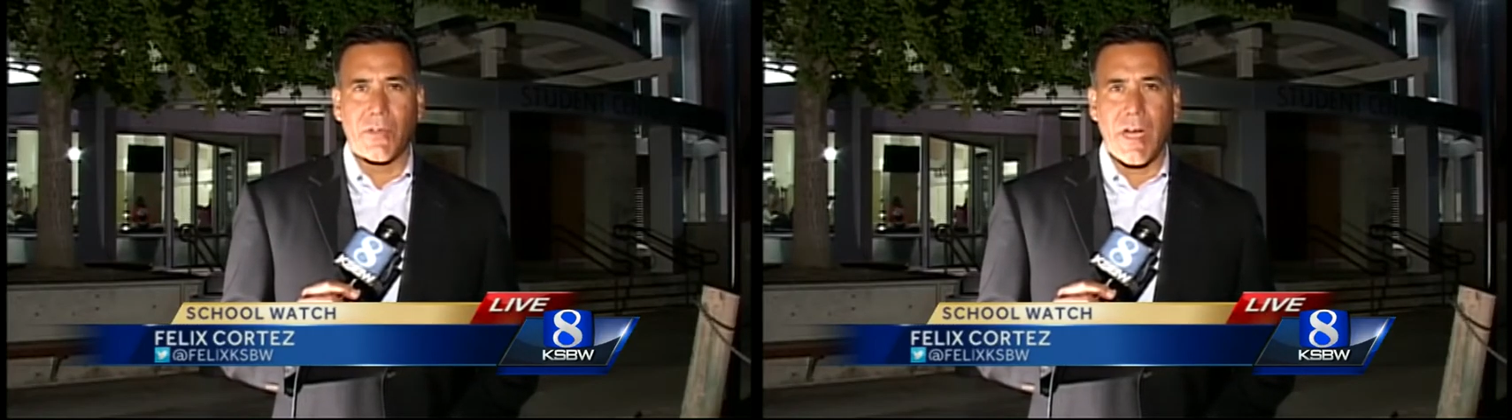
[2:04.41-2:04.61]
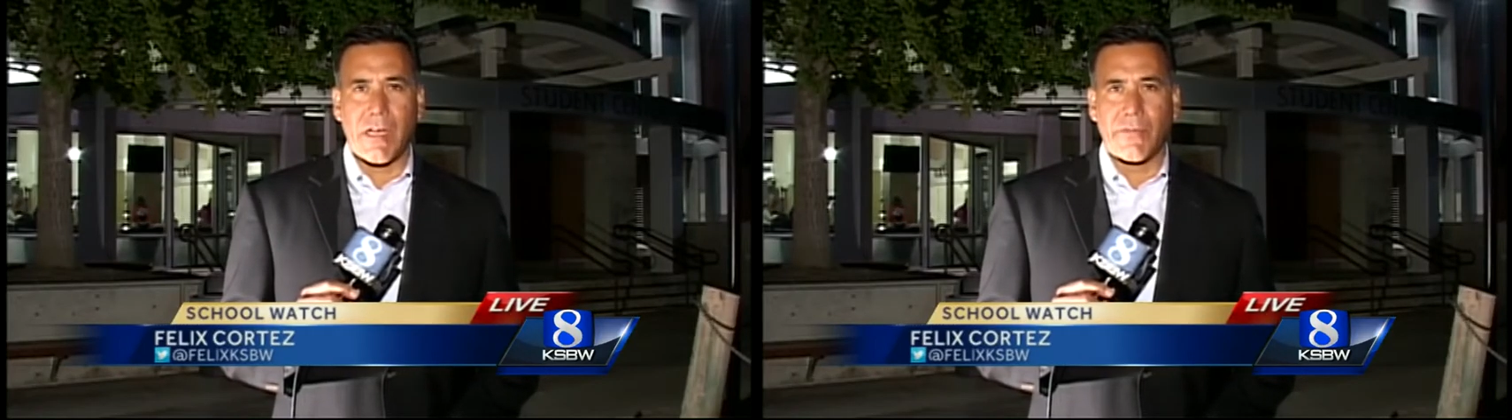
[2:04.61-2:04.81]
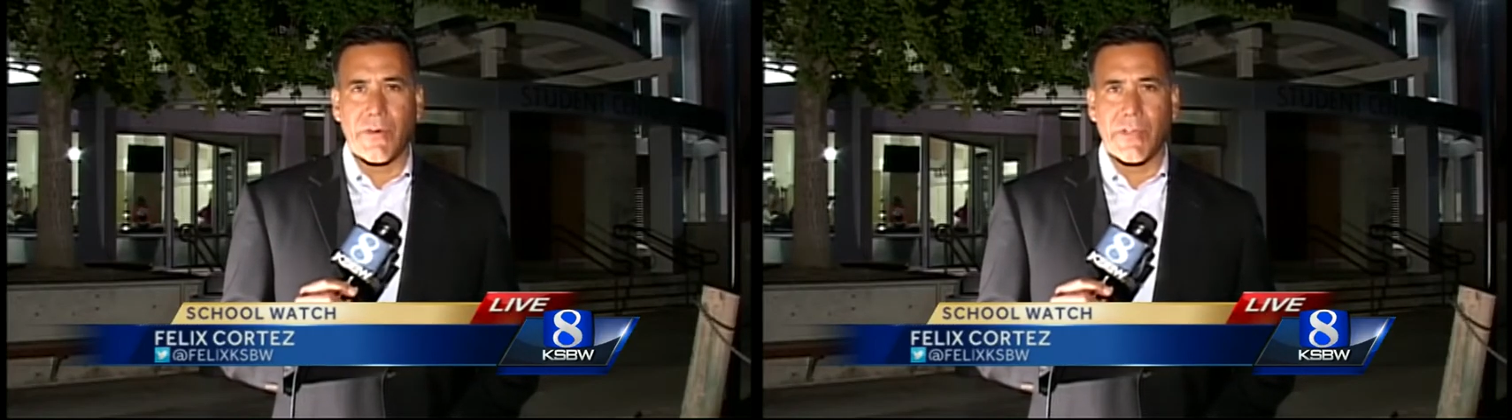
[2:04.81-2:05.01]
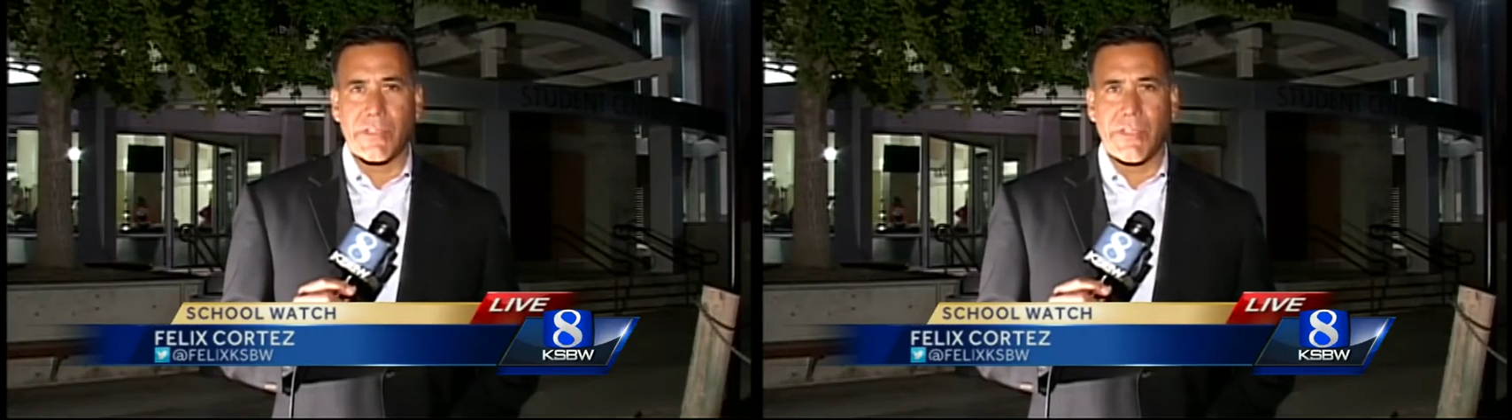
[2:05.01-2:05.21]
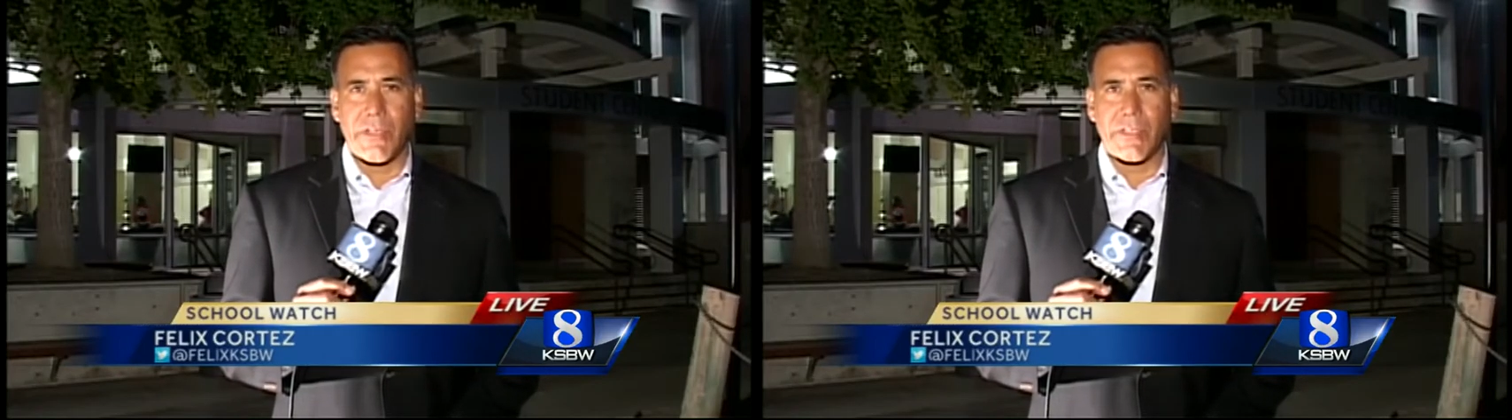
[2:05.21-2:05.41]
for
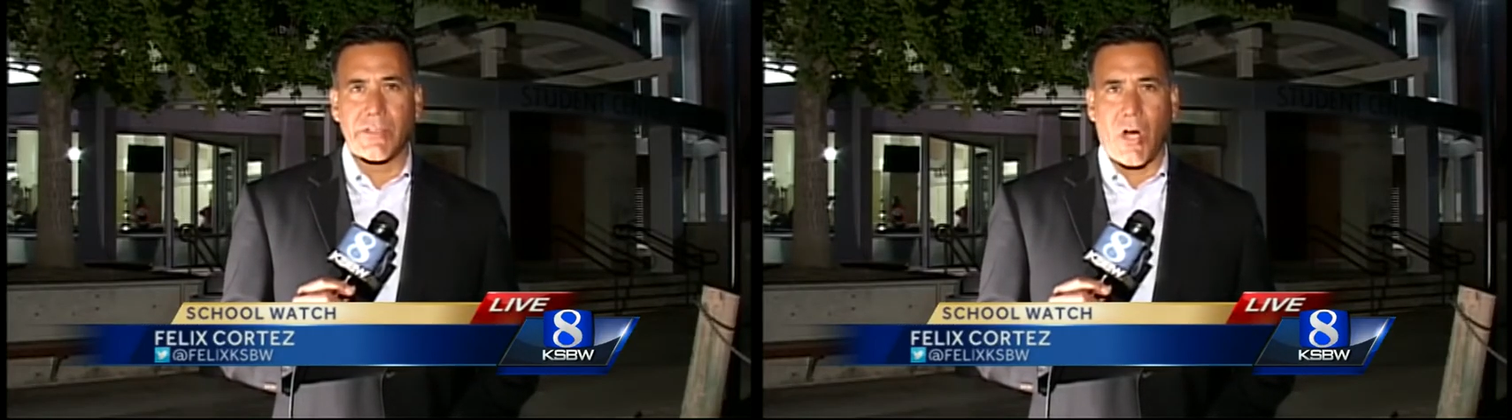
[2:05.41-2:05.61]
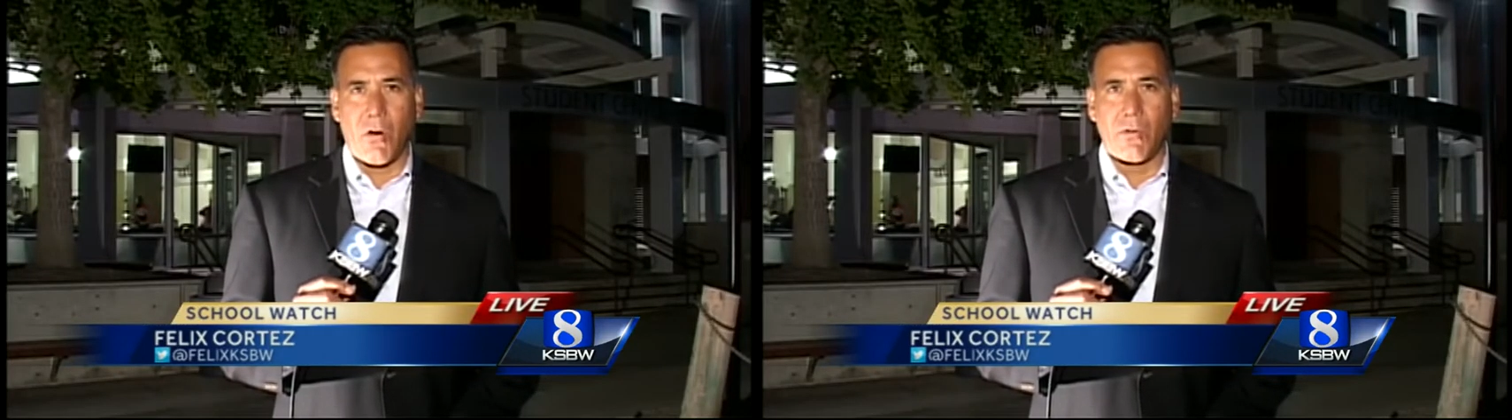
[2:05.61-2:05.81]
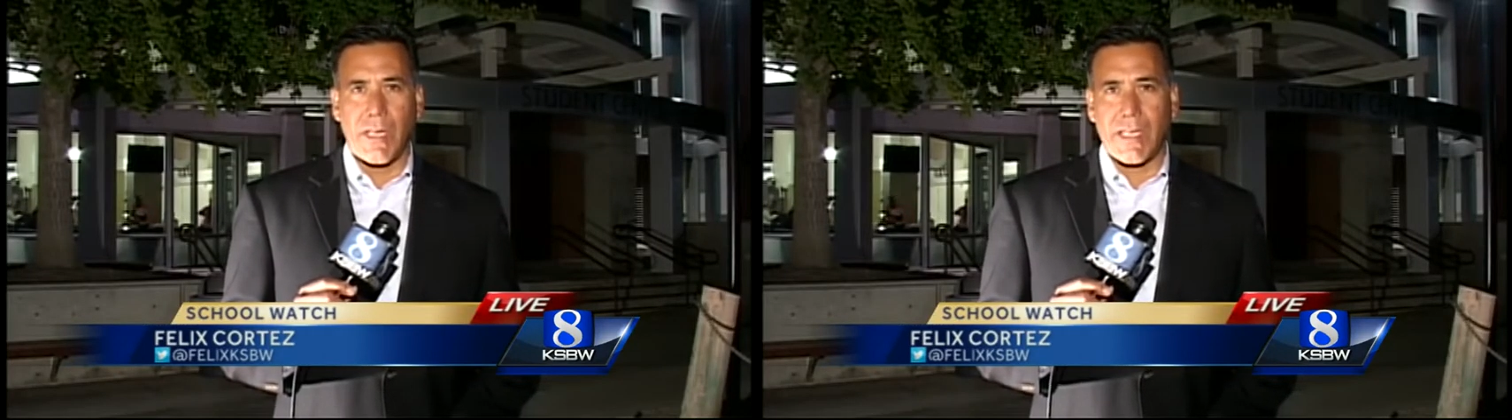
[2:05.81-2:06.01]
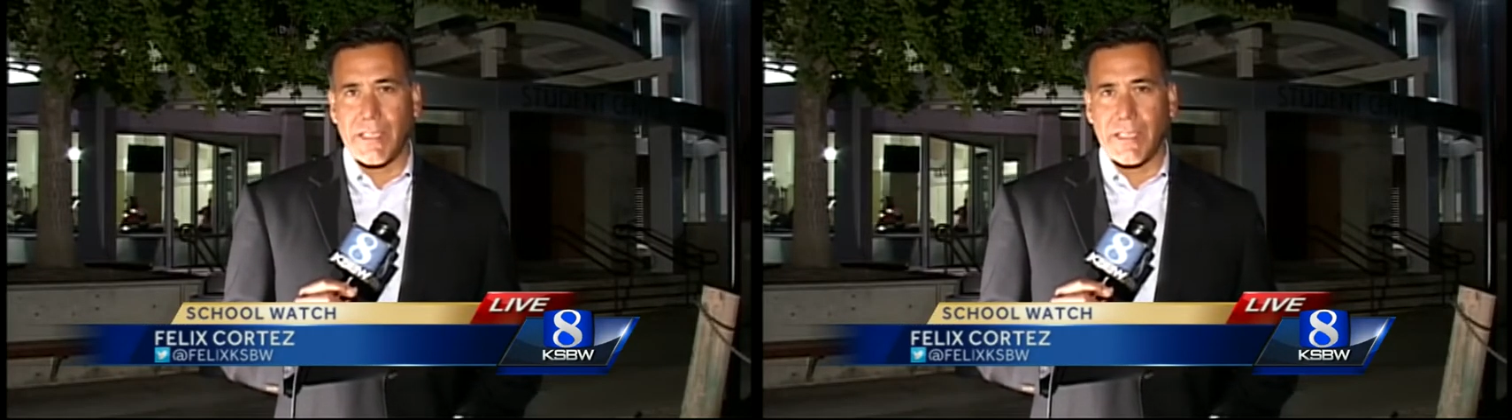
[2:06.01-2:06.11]
Alvarez students only,